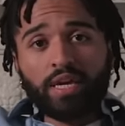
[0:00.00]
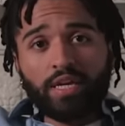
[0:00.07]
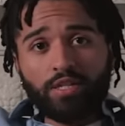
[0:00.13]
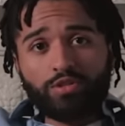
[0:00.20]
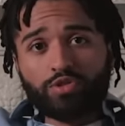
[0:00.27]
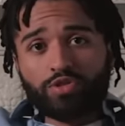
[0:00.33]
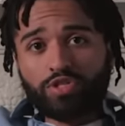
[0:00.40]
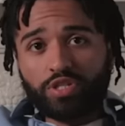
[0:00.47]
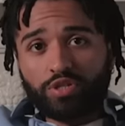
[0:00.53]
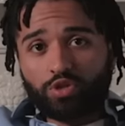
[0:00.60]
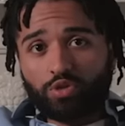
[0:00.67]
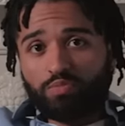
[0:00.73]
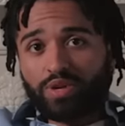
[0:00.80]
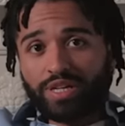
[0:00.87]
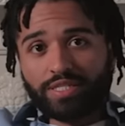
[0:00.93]

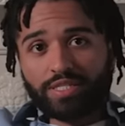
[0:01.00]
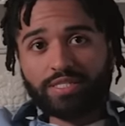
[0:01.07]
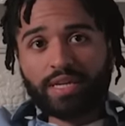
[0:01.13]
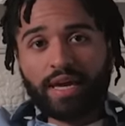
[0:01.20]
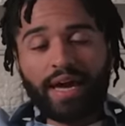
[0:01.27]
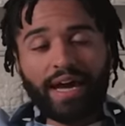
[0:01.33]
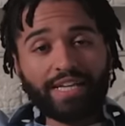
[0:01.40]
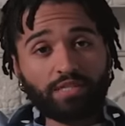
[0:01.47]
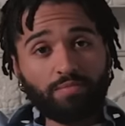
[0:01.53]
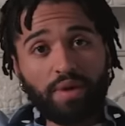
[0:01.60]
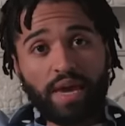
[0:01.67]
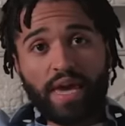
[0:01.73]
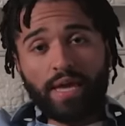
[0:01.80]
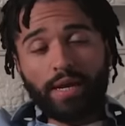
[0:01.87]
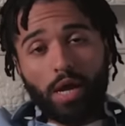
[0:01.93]
interstitial presence as a
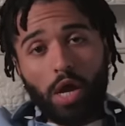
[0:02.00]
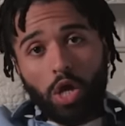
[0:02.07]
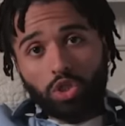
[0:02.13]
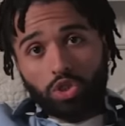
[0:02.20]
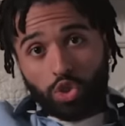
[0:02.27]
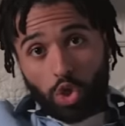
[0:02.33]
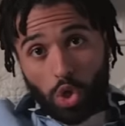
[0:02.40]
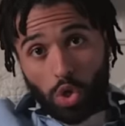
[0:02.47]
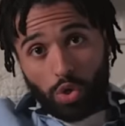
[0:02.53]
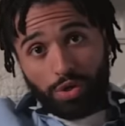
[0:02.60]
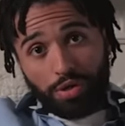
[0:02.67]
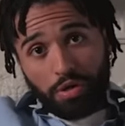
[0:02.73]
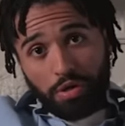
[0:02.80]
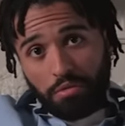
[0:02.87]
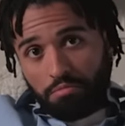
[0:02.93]
man
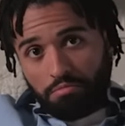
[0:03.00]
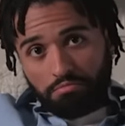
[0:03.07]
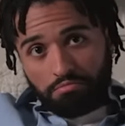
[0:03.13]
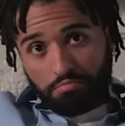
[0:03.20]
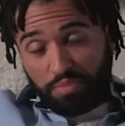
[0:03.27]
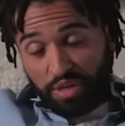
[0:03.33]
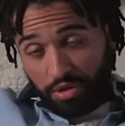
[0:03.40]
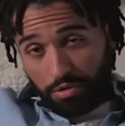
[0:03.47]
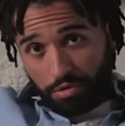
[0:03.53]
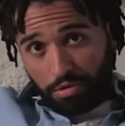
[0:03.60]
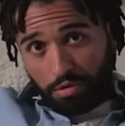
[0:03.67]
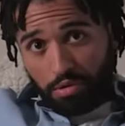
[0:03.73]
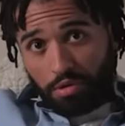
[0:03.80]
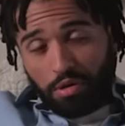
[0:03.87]
turned beetle.